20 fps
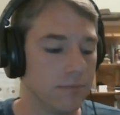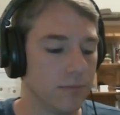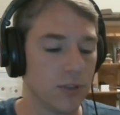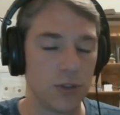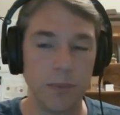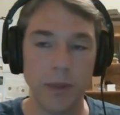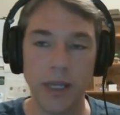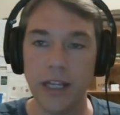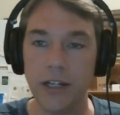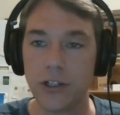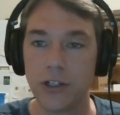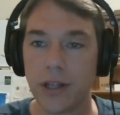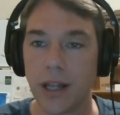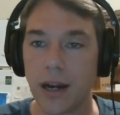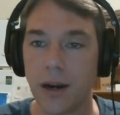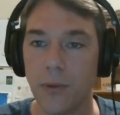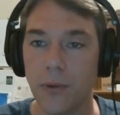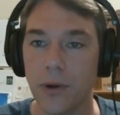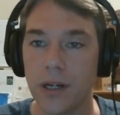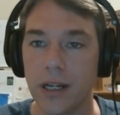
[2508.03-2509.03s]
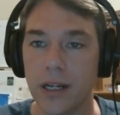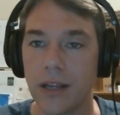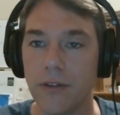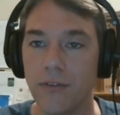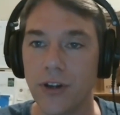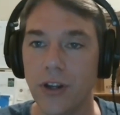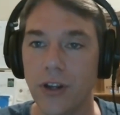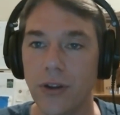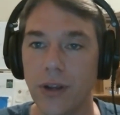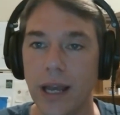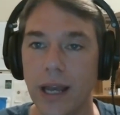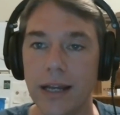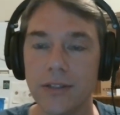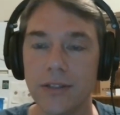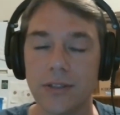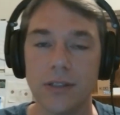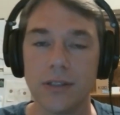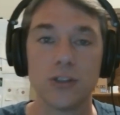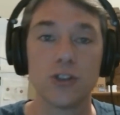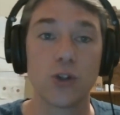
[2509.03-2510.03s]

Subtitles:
speech that I wanted to give to you guys.